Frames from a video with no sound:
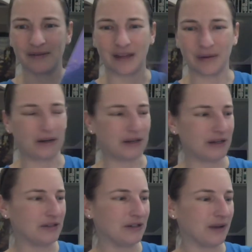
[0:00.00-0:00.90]
Like, what are
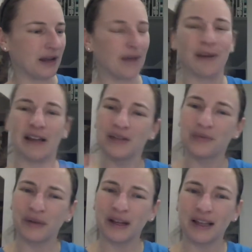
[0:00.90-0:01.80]
you doing? But
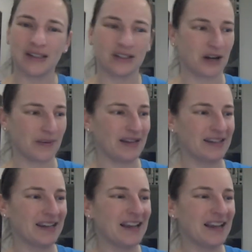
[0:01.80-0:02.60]
he's really determined.